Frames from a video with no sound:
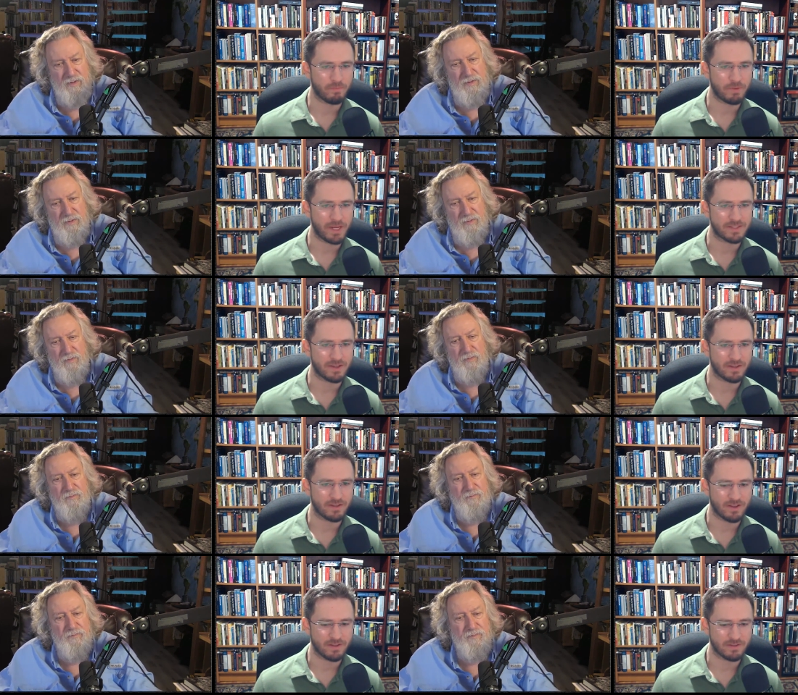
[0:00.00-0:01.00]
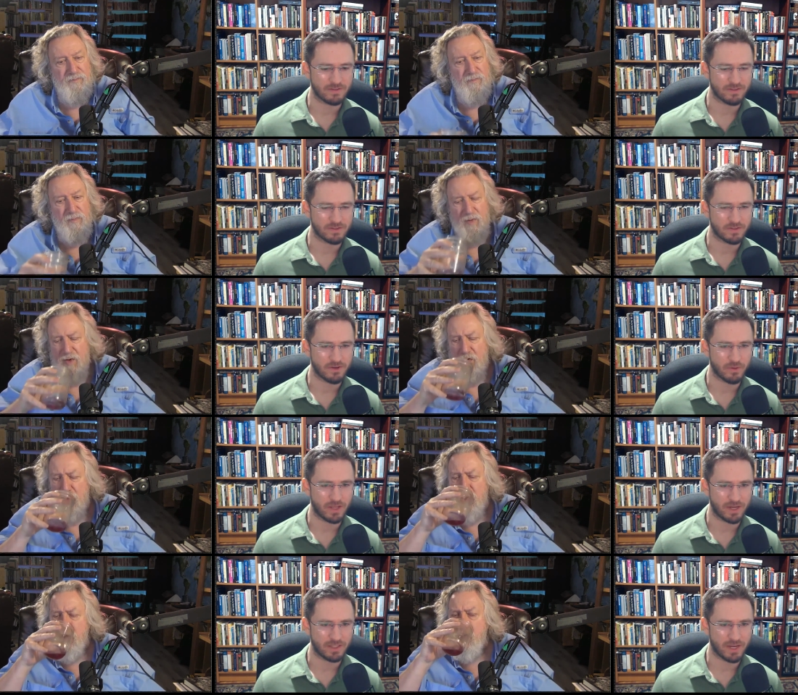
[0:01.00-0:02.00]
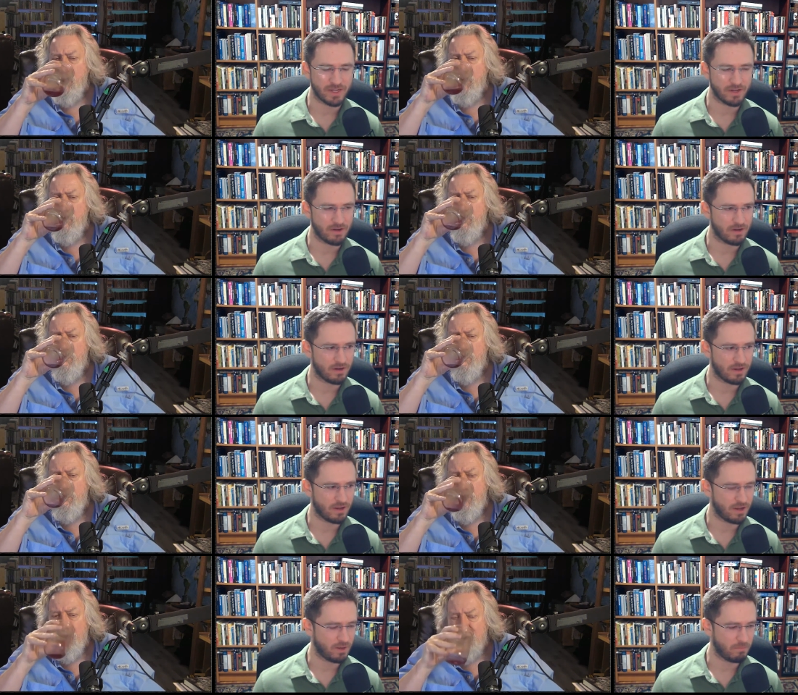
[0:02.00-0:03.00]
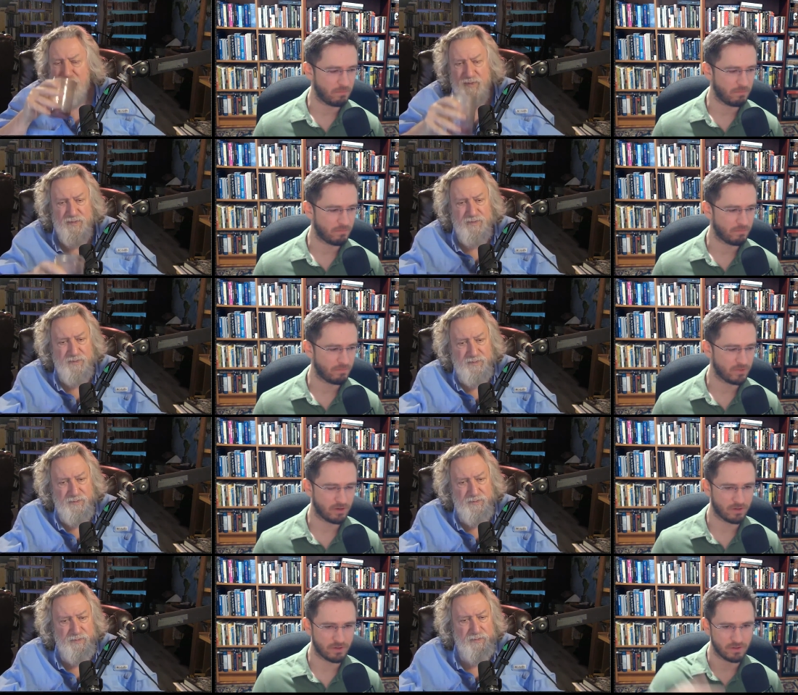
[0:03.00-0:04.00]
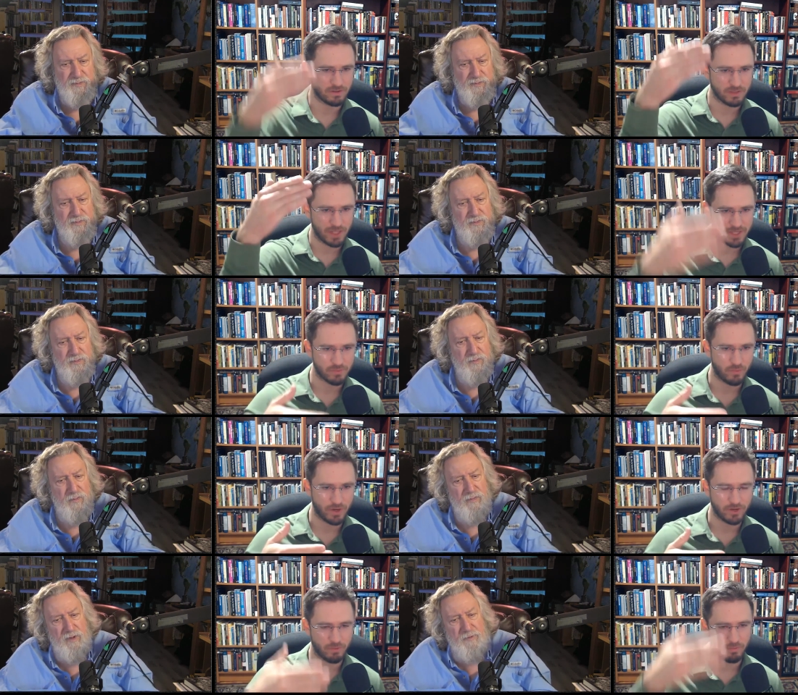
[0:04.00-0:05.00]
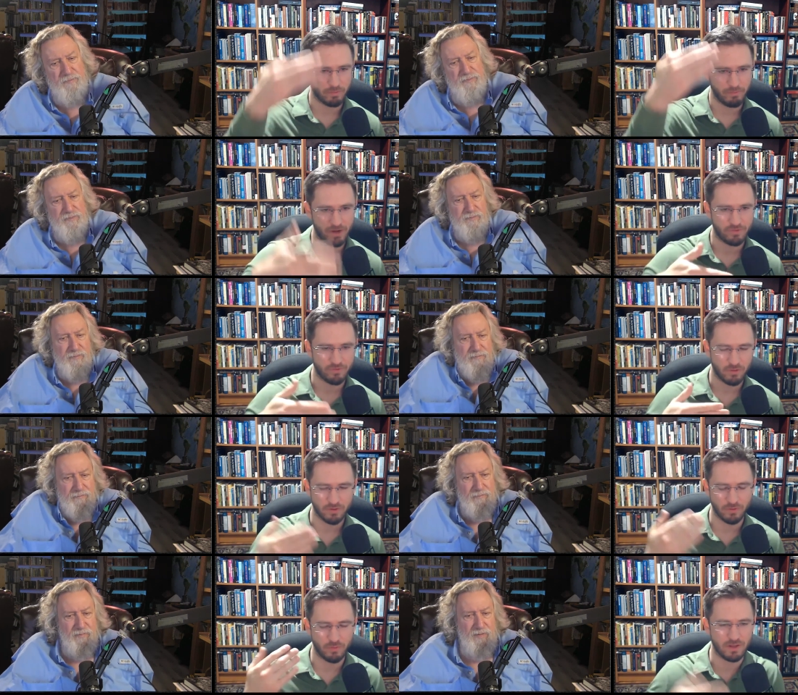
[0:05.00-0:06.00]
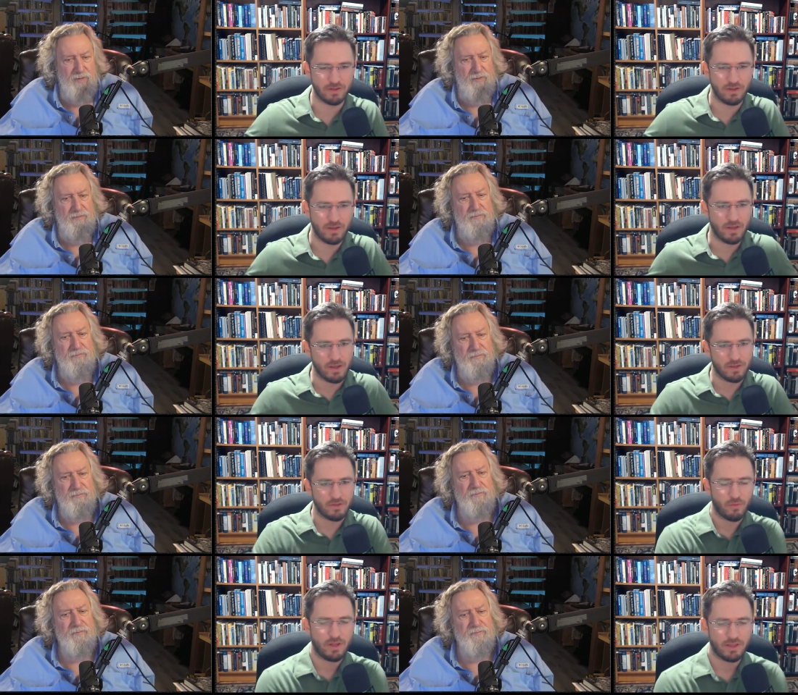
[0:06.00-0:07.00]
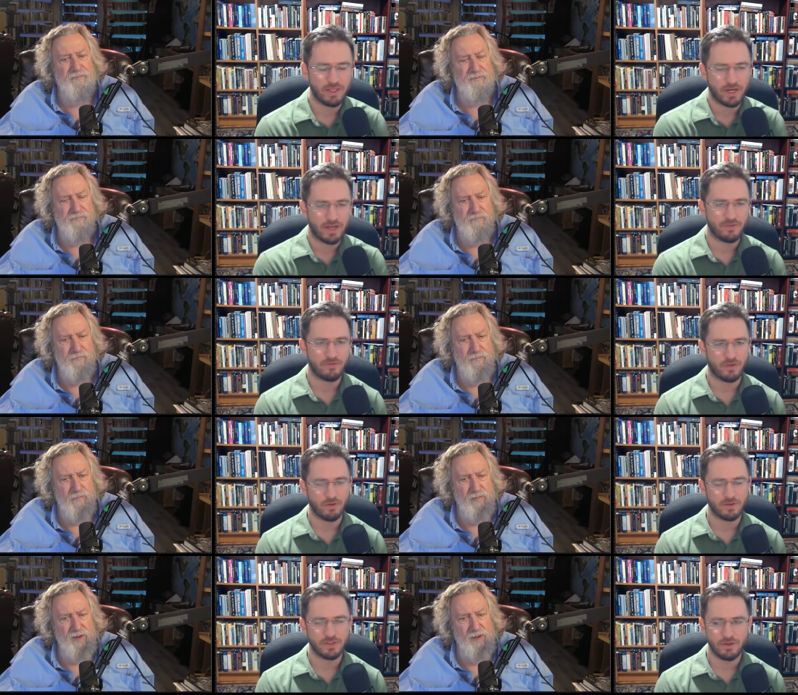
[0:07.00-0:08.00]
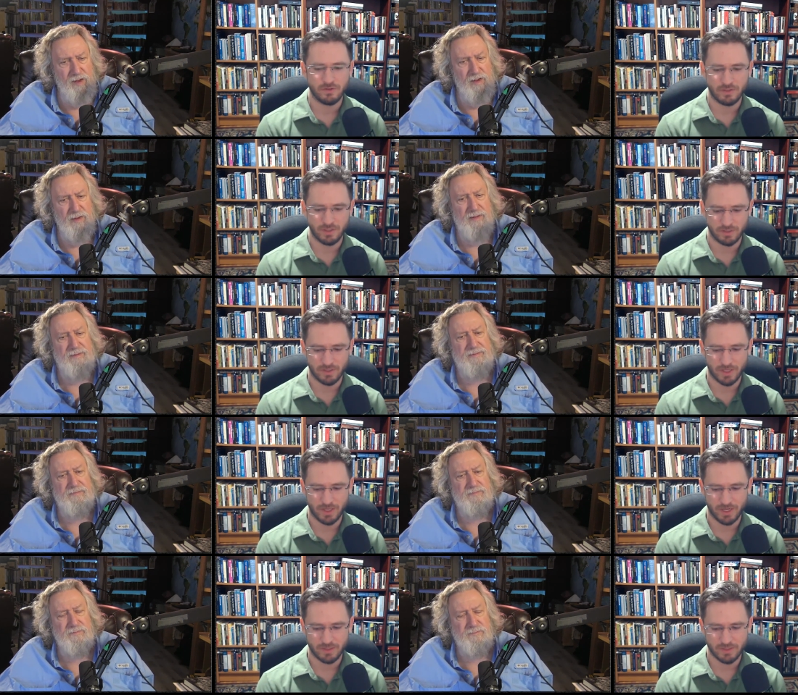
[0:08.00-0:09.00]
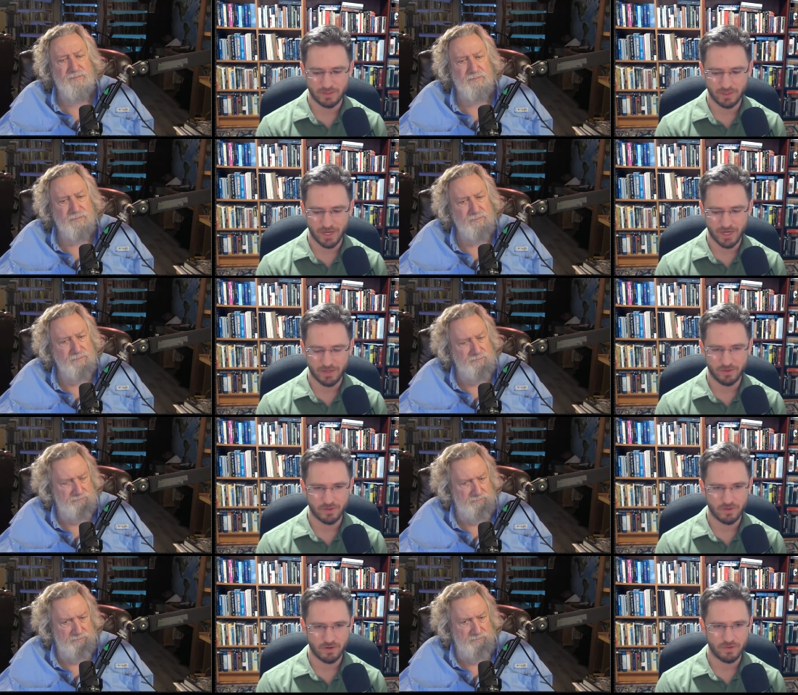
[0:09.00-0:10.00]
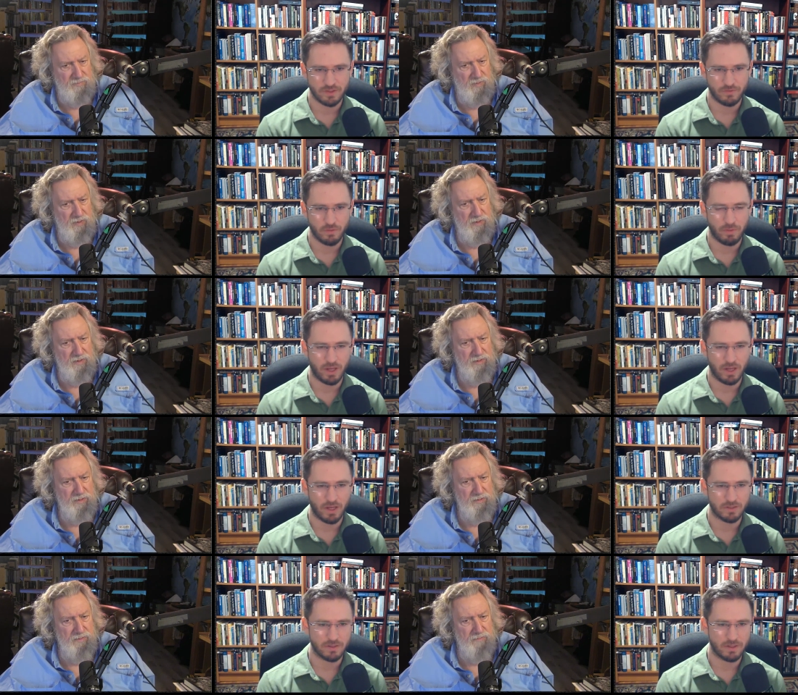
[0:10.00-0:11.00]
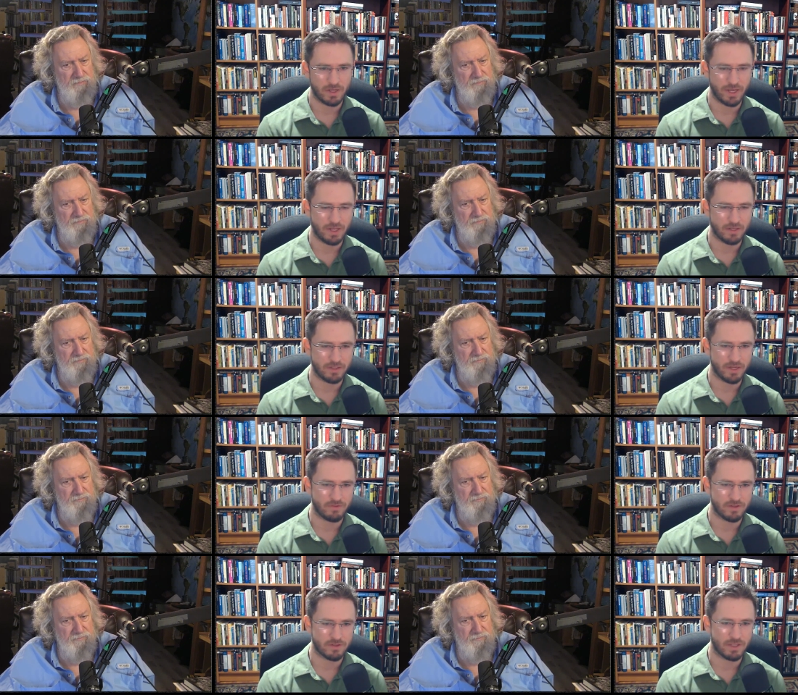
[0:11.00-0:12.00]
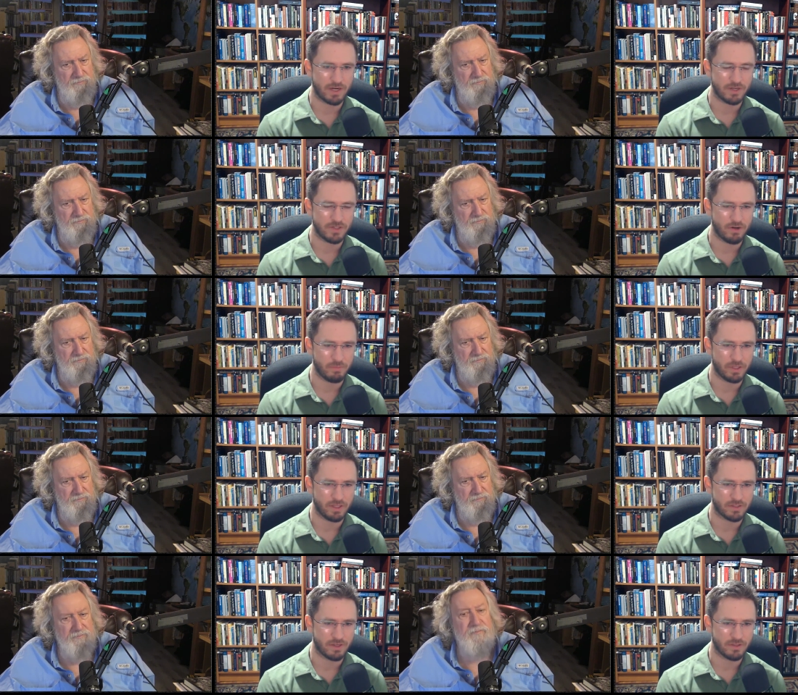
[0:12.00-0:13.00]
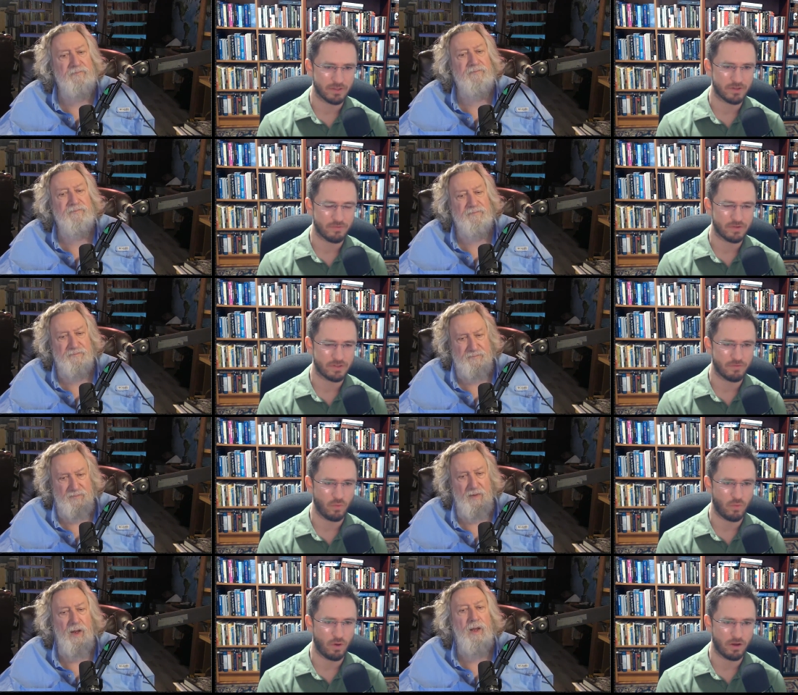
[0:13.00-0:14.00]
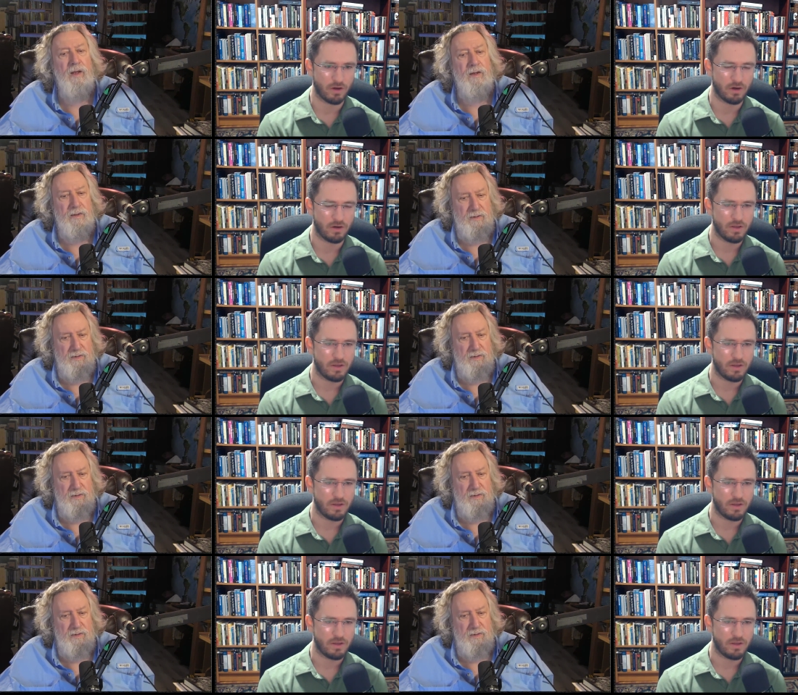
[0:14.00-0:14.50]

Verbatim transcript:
Speaker 1: piece I'll, I'll start with. I like your, um, your glass window metaphor. The one, the one that I've always used is that it's like the surface of a pond. And if there's a lot of turbulence on the surface of the water,